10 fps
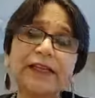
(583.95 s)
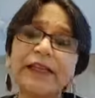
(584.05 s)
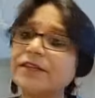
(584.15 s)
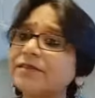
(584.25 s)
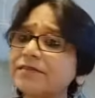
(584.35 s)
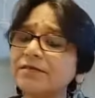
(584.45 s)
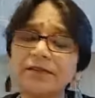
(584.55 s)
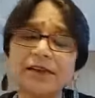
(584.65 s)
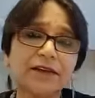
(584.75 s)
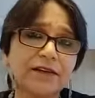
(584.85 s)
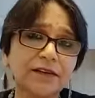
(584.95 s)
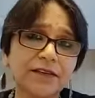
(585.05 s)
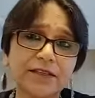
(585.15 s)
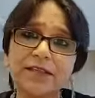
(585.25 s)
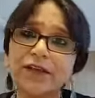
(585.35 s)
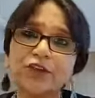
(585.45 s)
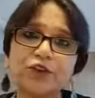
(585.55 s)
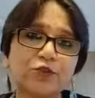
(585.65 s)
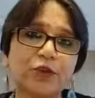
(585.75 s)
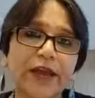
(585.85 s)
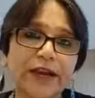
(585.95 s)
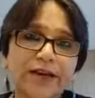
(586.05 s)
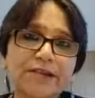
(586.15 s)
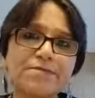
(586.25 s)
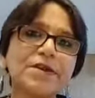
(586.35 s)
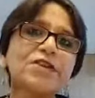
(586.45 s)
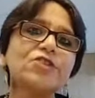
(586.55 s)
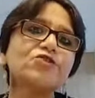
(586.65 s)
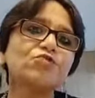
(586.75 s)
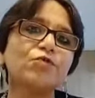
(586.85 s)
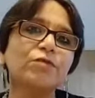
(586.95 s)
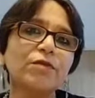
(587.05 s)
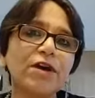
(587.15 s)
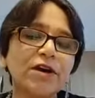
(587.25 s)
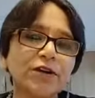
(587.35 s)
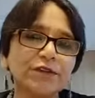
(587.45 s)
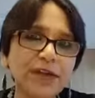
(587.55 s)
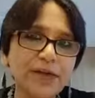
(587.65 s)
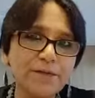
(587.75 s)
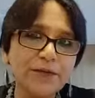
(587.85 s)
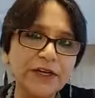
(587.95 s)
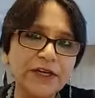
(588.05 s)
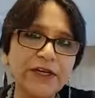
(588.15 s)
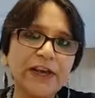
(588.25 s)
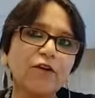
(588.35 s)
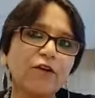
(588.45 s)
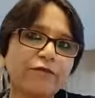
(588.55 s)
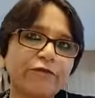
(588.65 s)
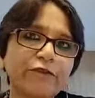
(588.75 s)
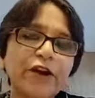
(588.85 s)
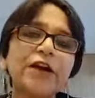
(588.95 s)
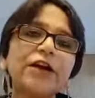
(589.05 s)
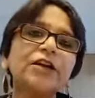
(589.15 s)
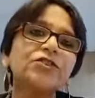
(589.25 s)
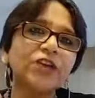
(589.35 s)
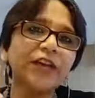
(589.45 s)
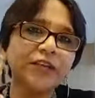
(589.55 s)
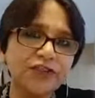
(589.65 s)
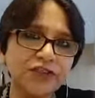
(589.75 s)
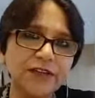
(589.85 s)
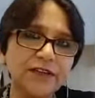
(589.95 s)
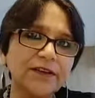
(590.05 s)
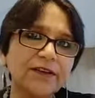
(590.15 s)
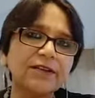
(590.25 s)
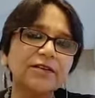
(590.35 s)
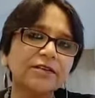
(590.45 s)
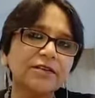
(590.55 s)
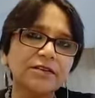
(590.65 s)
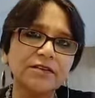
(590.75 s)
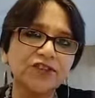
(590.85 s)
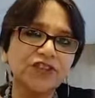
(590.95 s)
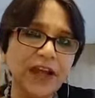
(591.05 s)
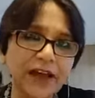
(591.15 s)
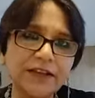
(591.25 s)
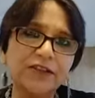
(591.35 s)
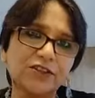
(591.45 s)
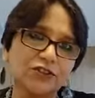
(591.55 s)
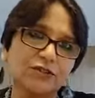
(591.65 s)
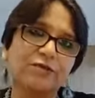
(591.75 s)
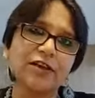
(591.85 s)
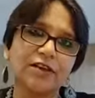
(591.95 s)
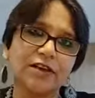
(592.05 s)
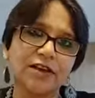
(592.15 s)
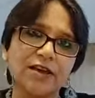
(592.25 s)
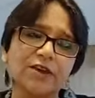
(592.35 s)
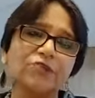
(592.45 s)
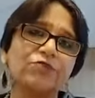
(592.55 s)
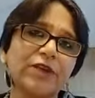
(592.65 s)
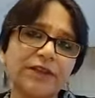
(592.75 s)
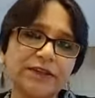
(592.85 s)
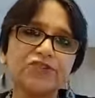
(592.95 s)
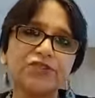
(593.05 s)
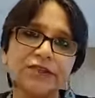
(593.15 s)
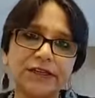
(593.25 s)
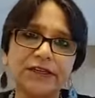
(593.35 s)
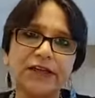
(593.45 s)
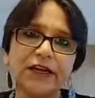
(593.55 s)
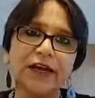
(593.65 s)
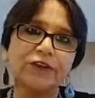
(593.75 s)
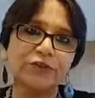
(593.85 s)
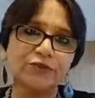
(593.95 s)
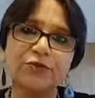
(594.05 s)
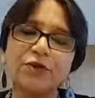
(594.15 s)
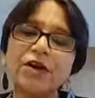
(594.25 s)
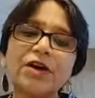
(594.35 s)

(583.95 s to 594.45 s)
That is done through NLP, through re-imprinting of changing the channels of our thinking, through energy healing and through.